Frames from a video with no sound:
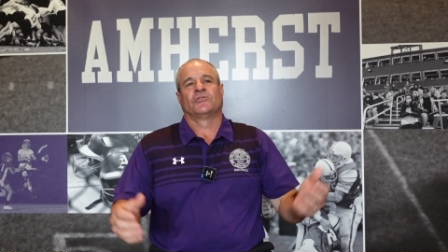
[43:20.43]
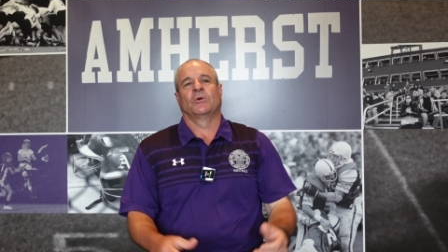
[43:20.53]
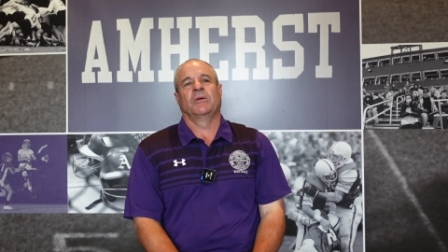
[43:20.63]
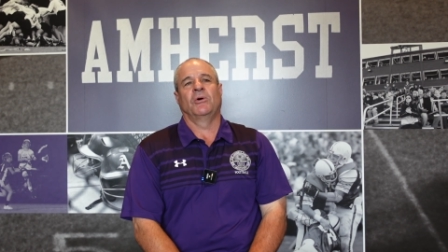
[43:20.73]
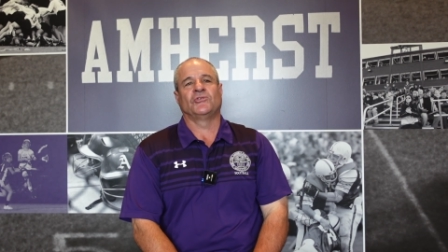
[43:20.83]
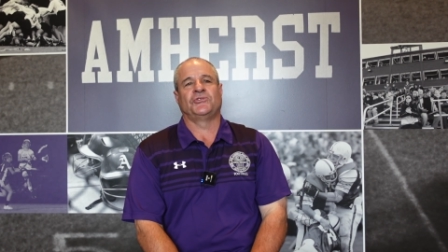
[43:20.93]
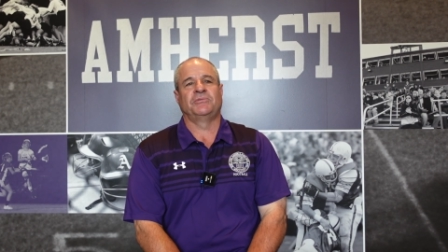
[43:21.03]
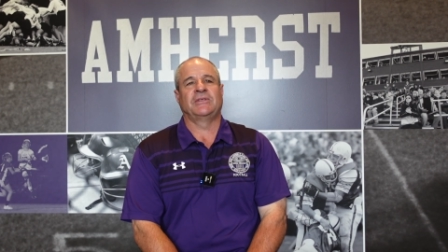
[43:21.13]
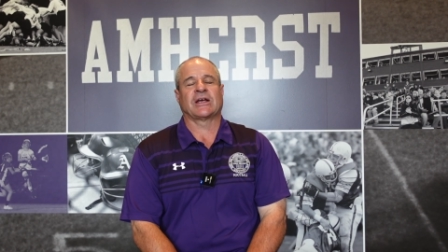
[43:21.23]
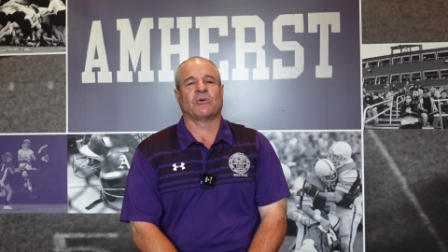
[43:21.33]
It's one of the
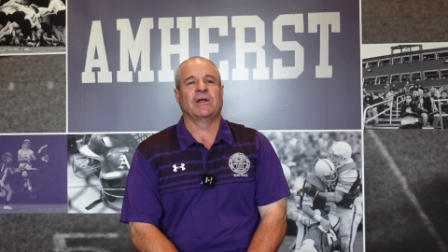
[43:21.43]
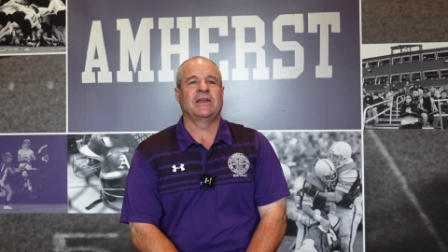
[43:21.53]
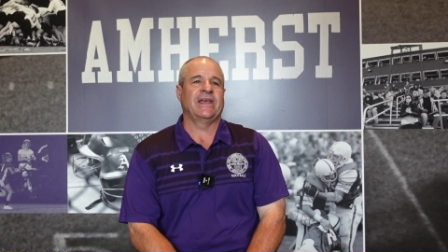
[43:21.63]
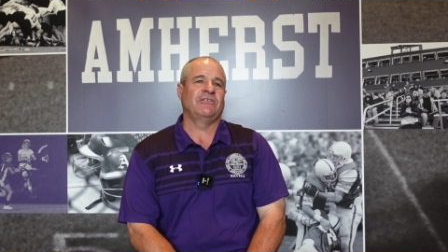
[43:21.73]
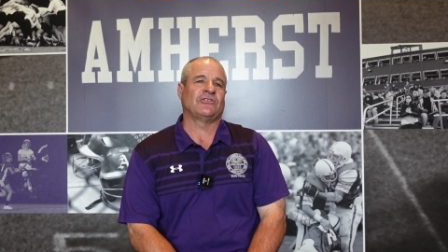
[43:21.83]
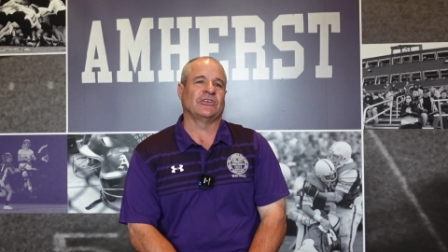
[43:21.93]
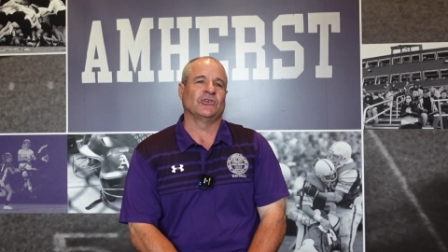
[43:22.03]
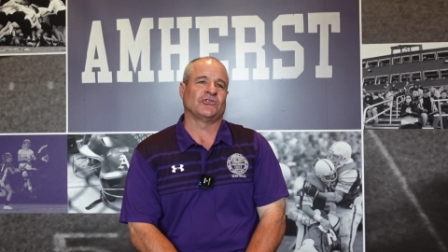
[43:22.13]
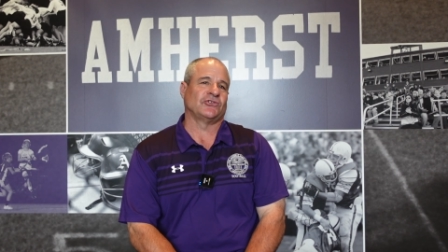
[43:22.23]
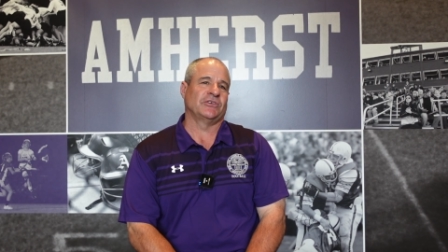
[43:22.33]
most decorated Navy
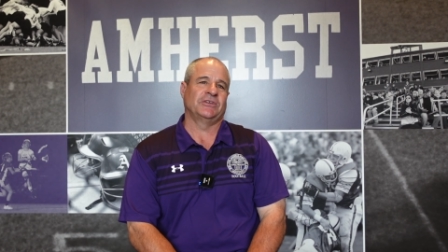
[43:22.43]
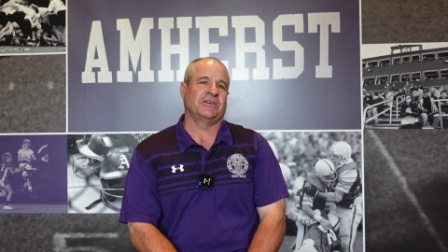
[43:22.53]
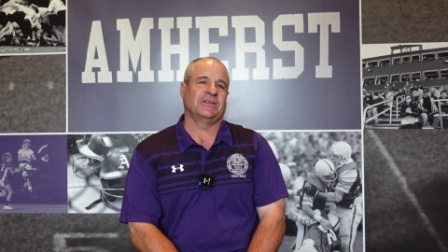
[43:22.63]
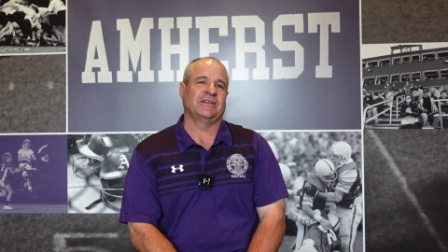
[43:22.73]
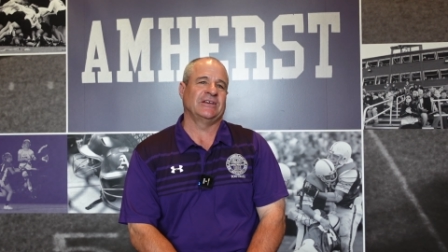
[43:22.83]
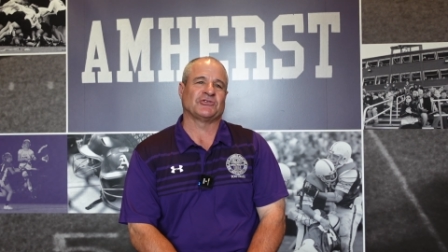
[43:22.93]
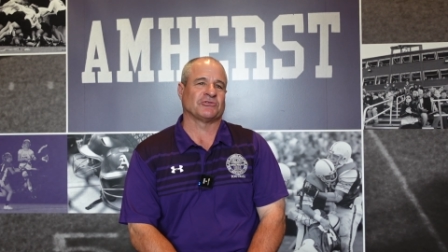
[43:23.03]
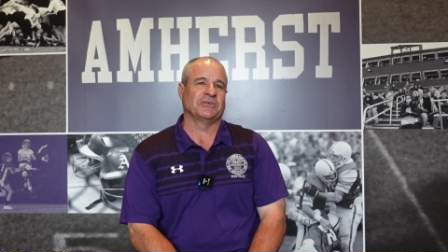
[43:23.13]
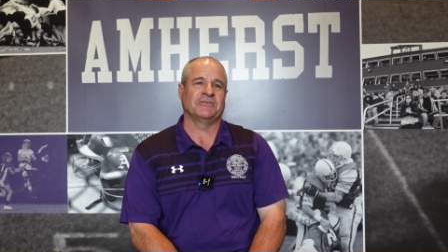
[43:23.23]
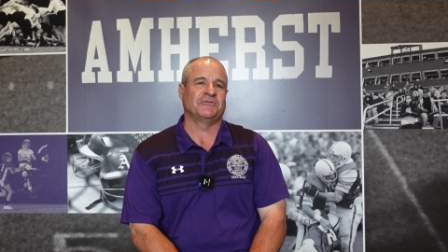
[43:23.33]
SEALs in the
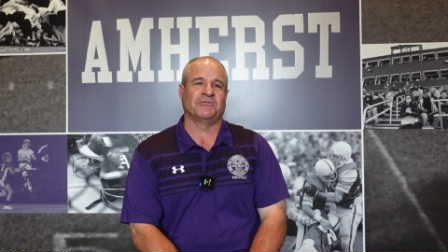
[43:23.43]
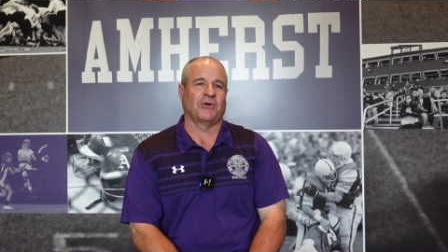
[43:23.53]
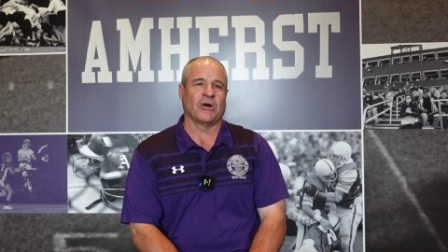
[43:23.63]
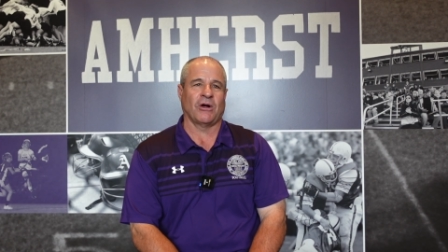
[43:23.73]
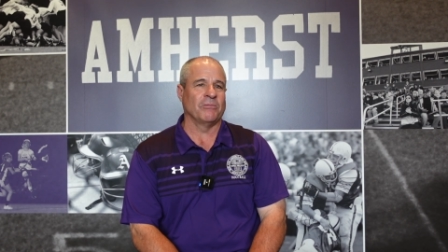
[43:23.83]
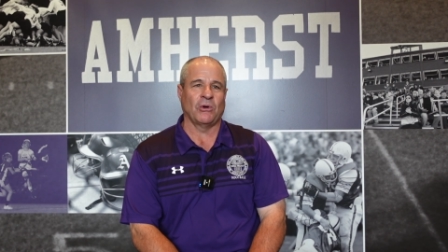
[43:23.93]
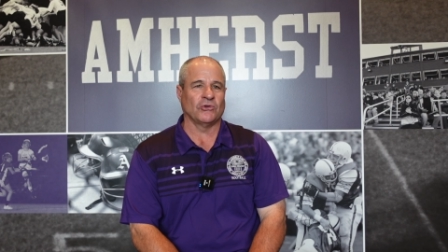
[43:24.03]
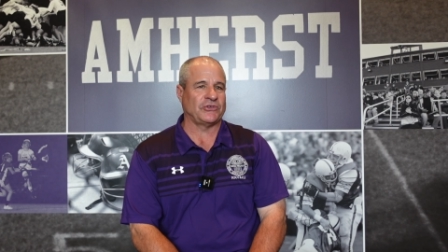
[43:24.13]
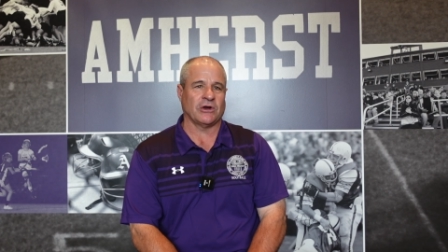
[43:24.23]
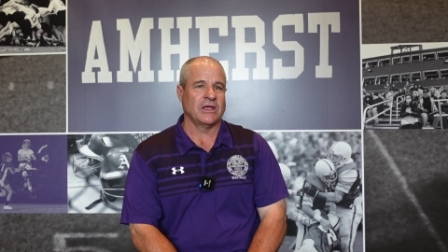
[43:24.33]
history of our
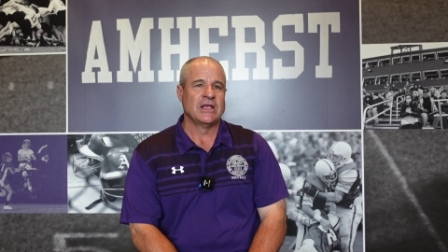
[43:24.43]
military.